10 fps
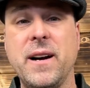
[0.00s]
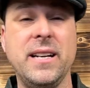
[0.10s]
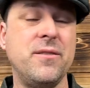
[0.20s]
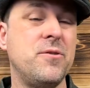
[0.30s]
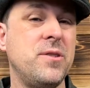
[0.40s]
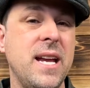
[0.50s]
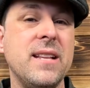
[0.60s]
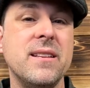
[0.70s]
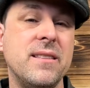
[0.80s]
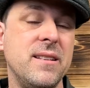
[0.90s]
I
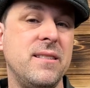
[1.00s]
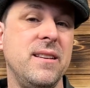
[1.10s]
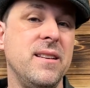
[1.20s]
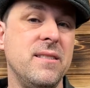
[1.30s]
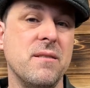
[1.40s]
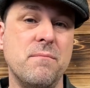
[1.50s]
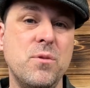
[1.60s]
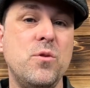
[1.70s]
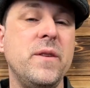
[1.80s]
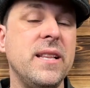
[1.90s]
understand that this is a
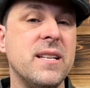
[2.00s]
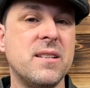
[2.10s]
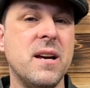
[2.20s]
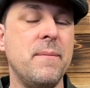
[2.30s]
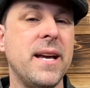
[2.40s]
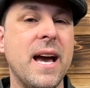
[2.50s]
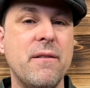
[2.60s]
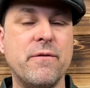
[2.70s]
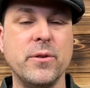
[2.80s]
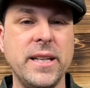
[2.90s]
movie that's coming
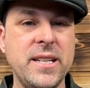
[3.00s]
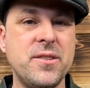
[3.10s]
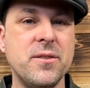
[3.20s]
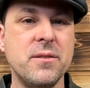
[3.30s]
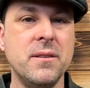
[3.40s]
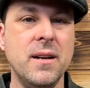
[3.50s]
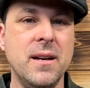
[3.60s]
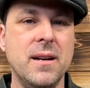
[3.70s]
out for Easter,